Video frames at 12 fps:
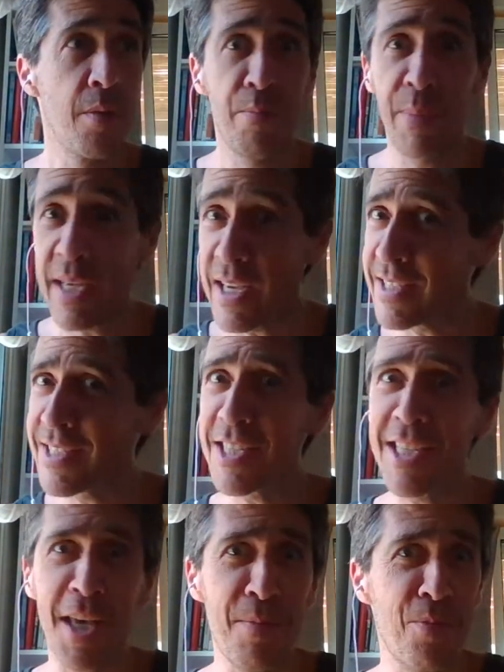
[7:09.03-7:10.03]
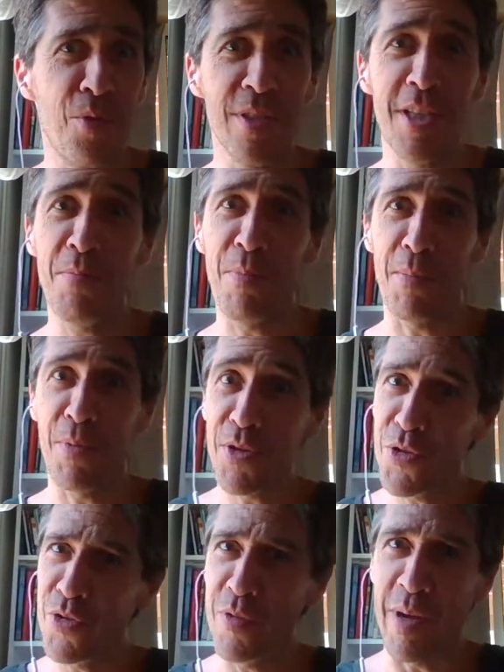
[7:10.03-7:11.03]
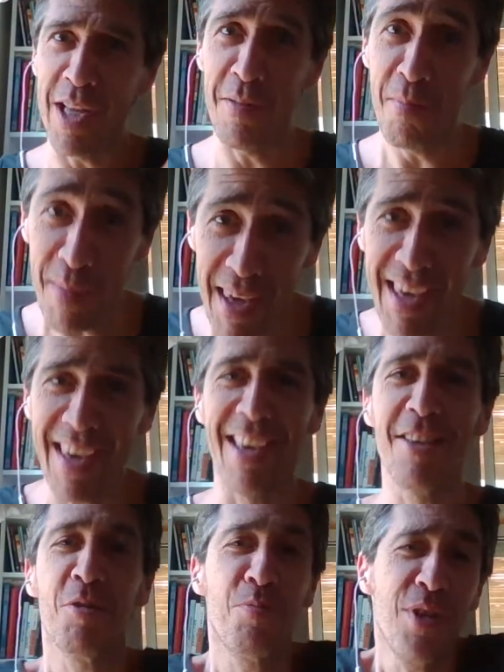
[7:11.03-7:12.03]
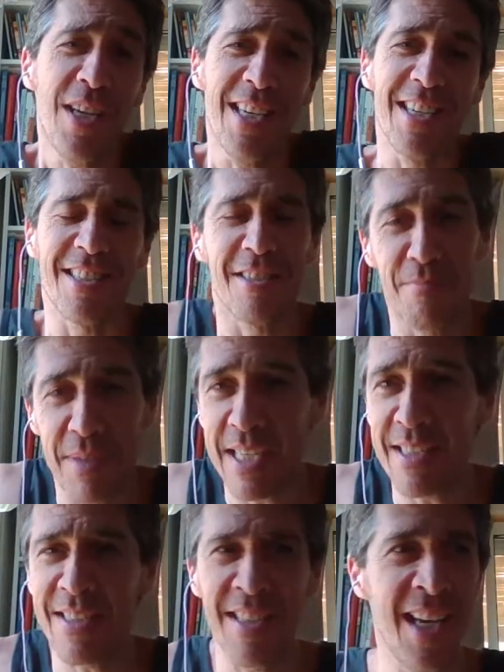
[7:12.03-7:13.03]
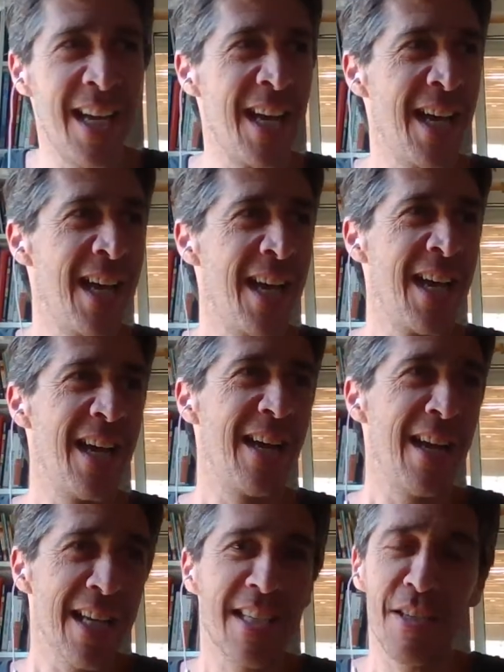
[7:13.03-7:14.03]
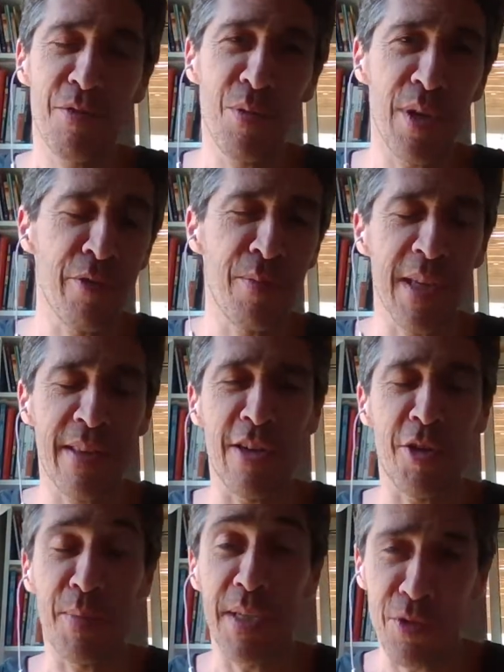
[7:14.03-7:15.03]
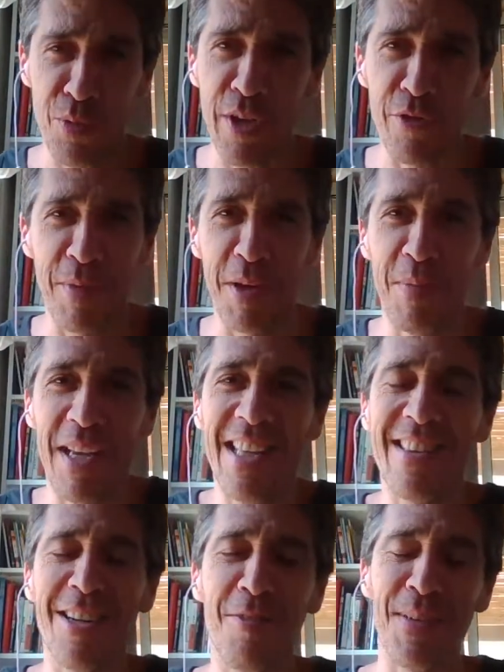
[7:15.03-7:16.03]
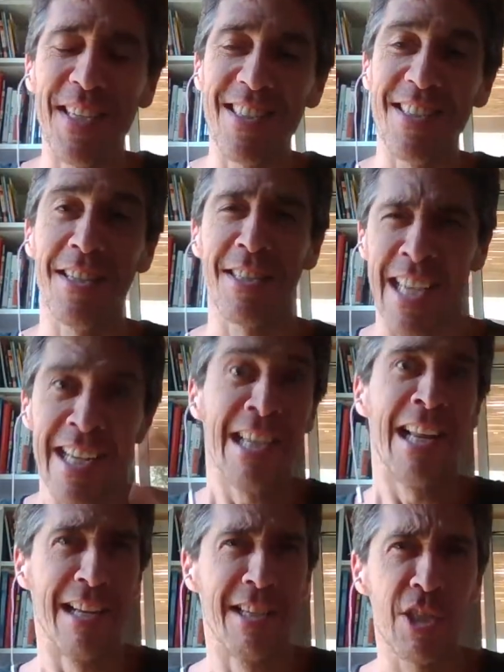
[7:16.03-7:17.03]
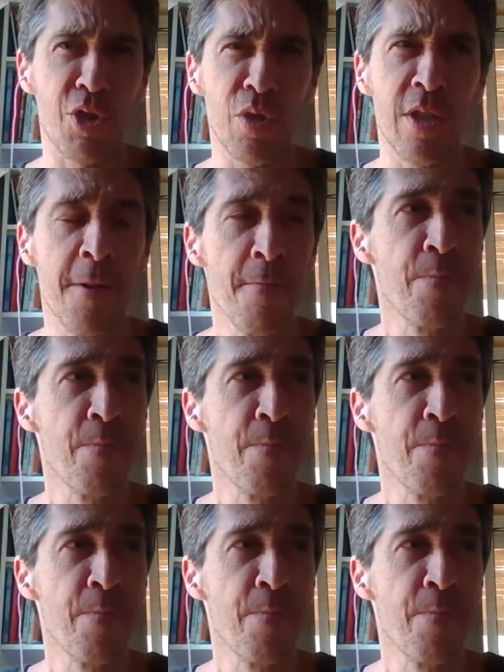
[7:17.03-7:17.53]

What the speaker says: Because I keep wanting people to remind me to breathe. Because like one of my many therapists, suddenly understood.